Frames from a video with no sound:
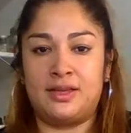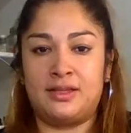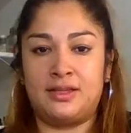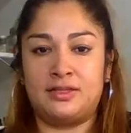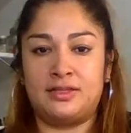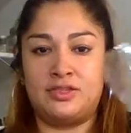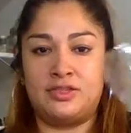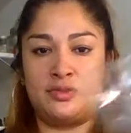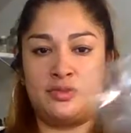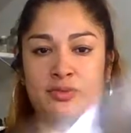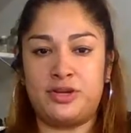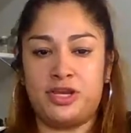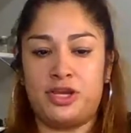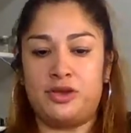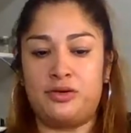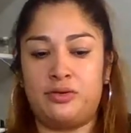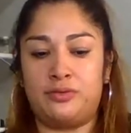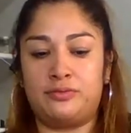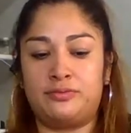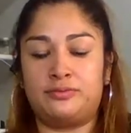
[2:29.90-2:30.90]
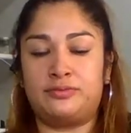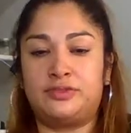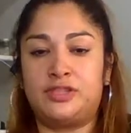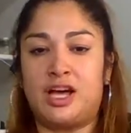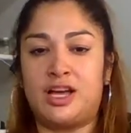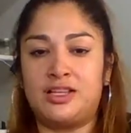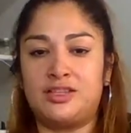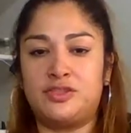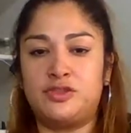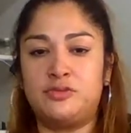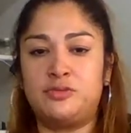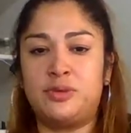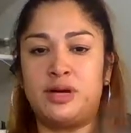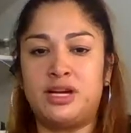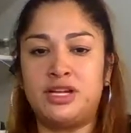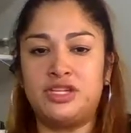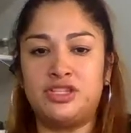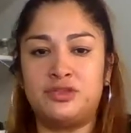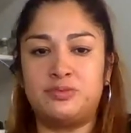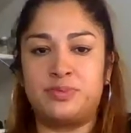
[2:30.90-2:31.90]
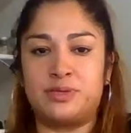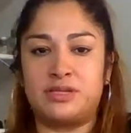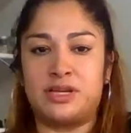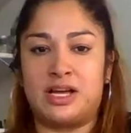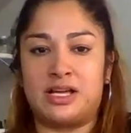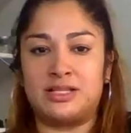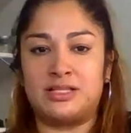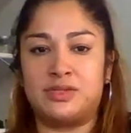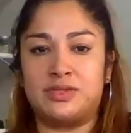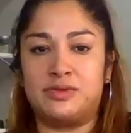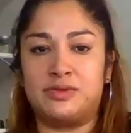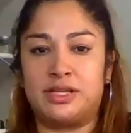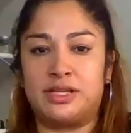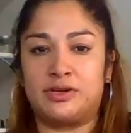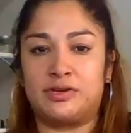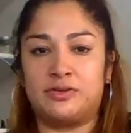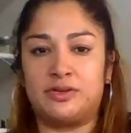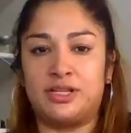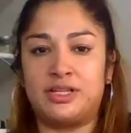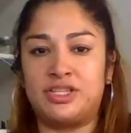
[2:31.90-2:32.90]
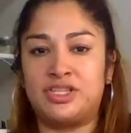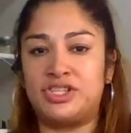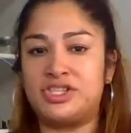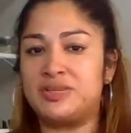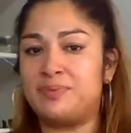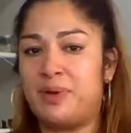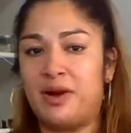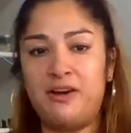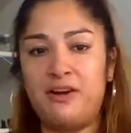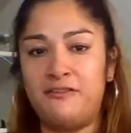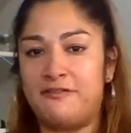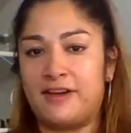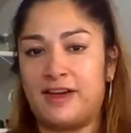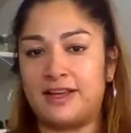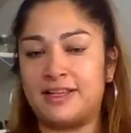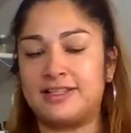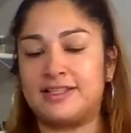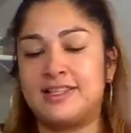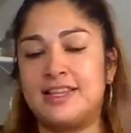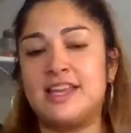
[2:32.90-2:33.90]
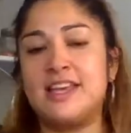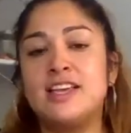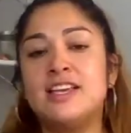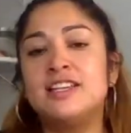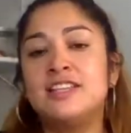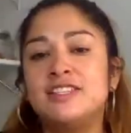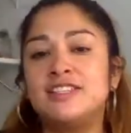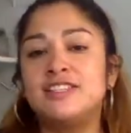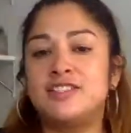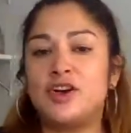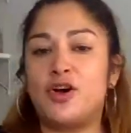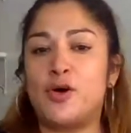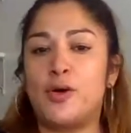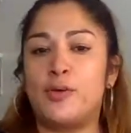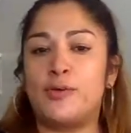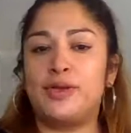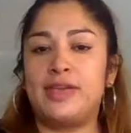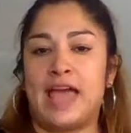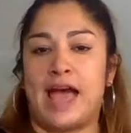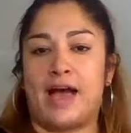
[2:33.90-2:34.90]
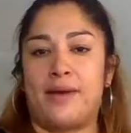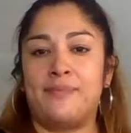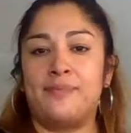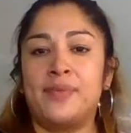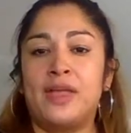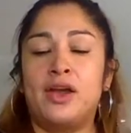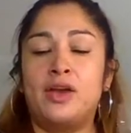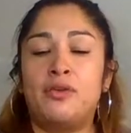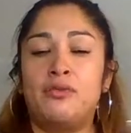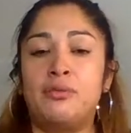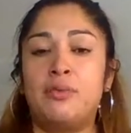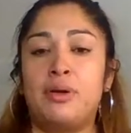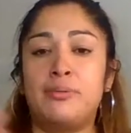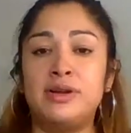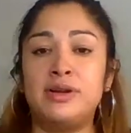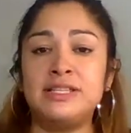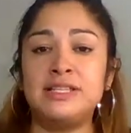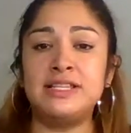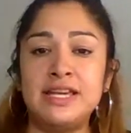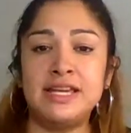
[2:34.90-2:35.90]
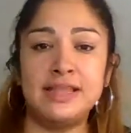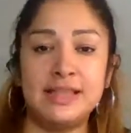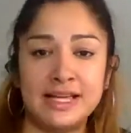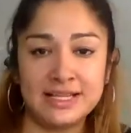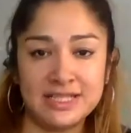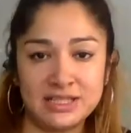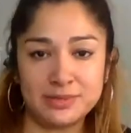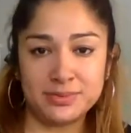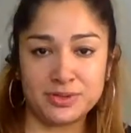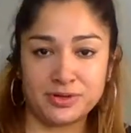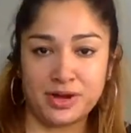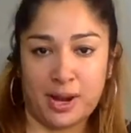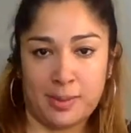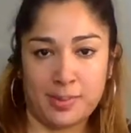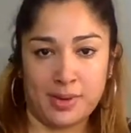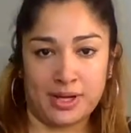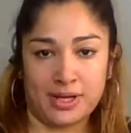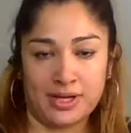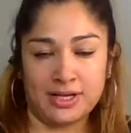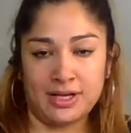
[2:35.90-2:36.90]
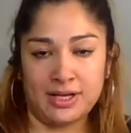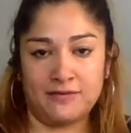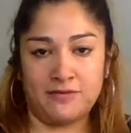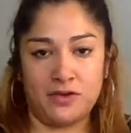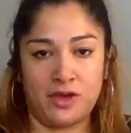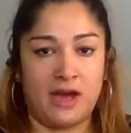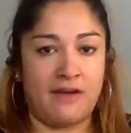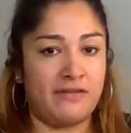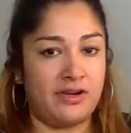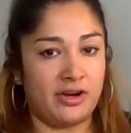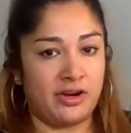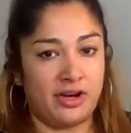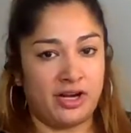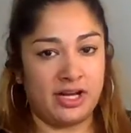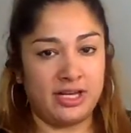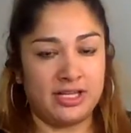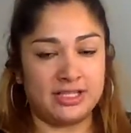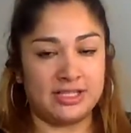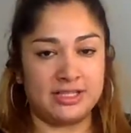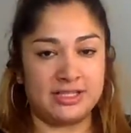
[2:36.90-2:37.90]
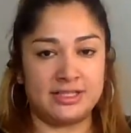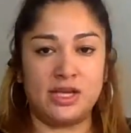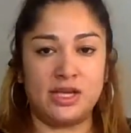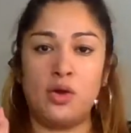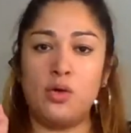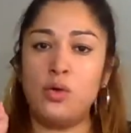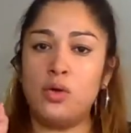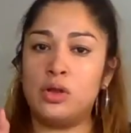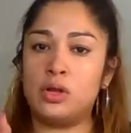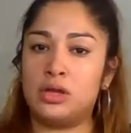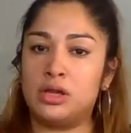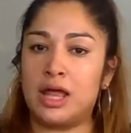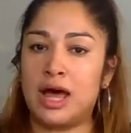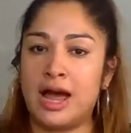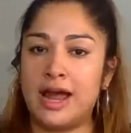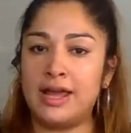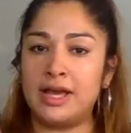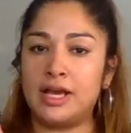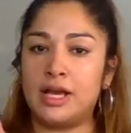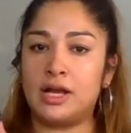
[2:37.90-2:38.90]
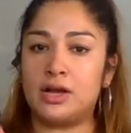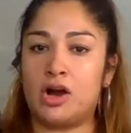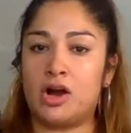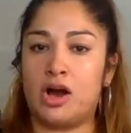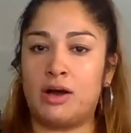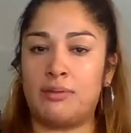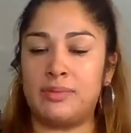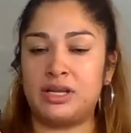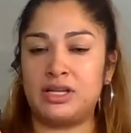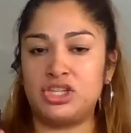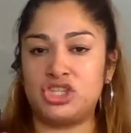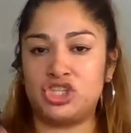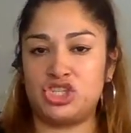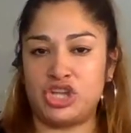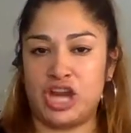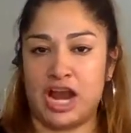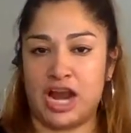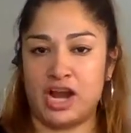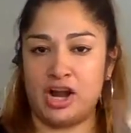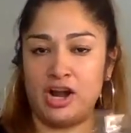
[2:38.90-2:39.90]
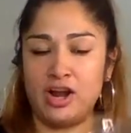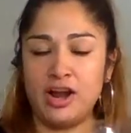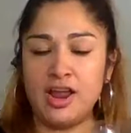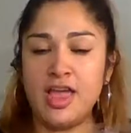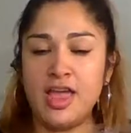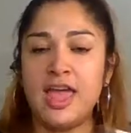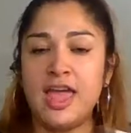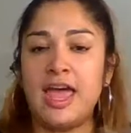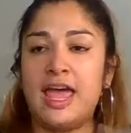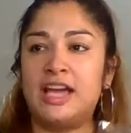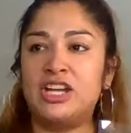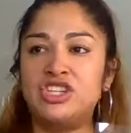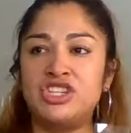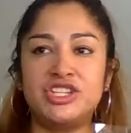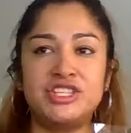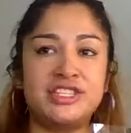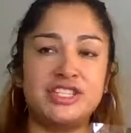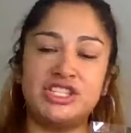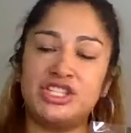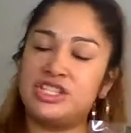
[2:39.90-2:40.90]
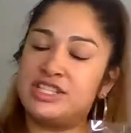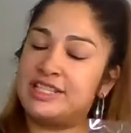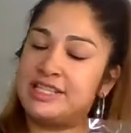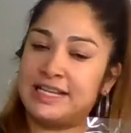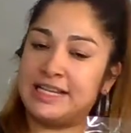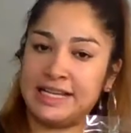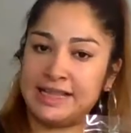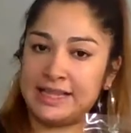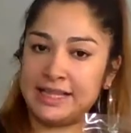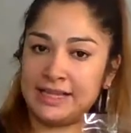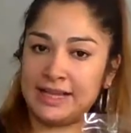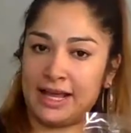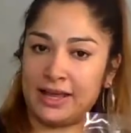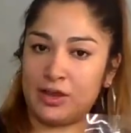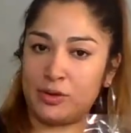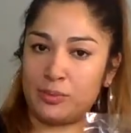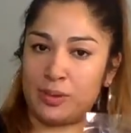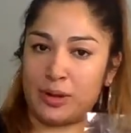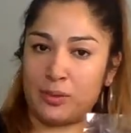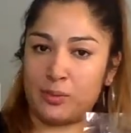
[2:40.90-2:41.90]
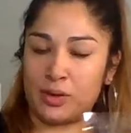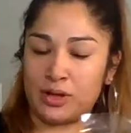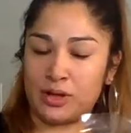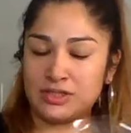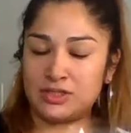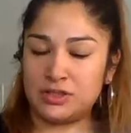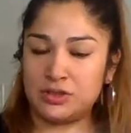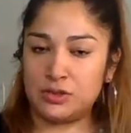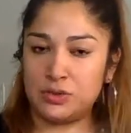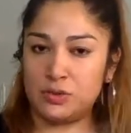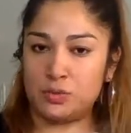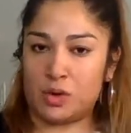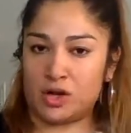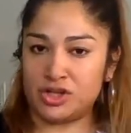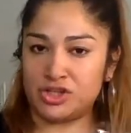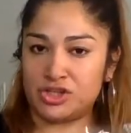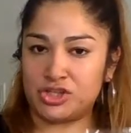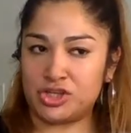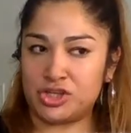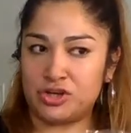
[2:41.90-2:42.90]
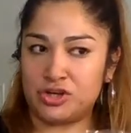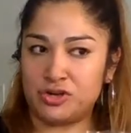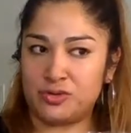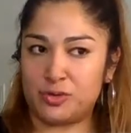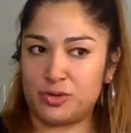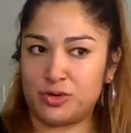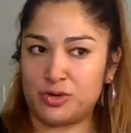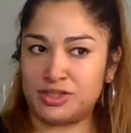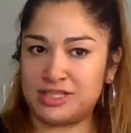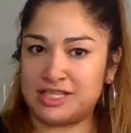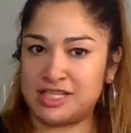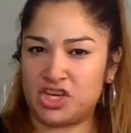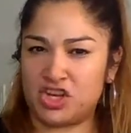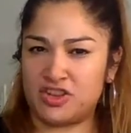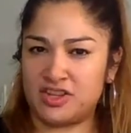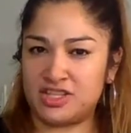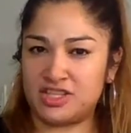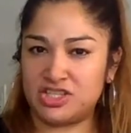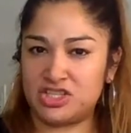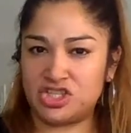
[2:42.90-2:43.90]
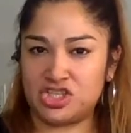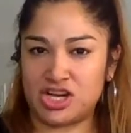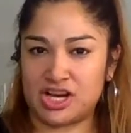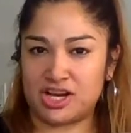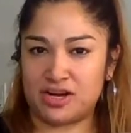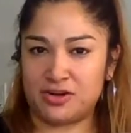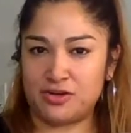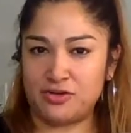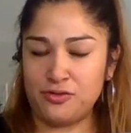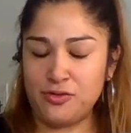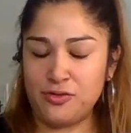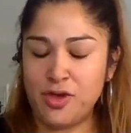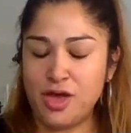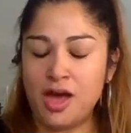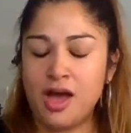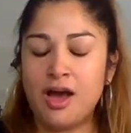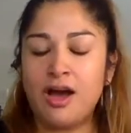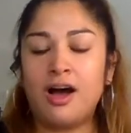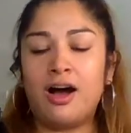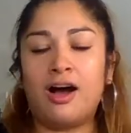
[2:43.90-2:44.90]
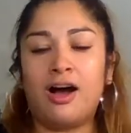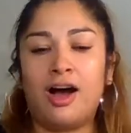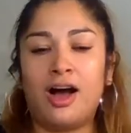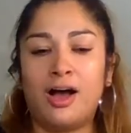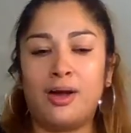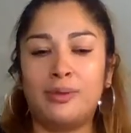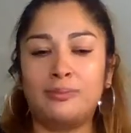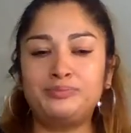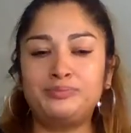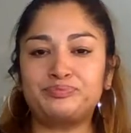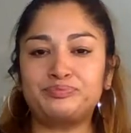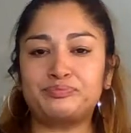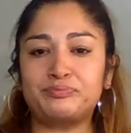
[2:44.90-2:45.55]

Super cute. Not too much, but not too little. It's just perfect. So, yeah, remember to hit that subscribe button if you haven't already done so. Like, comment, share, and just suggest anything that you might want to watch or see on this channel. Um,